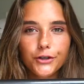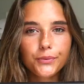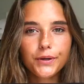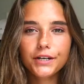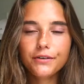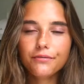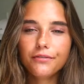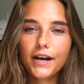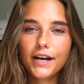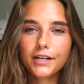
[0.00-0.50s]

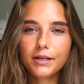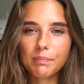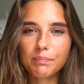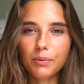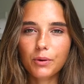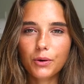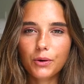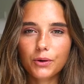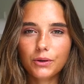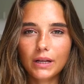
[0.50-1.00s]
want to find a
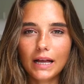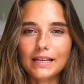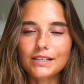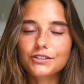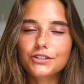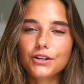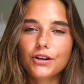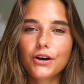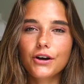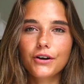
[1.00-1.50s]
pole
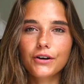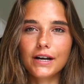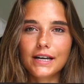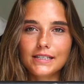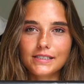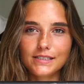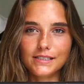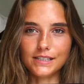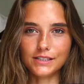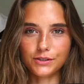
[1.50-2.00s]
as long
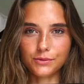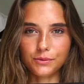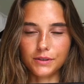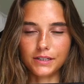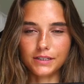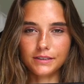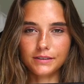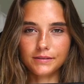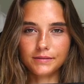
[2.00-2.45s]
as this one.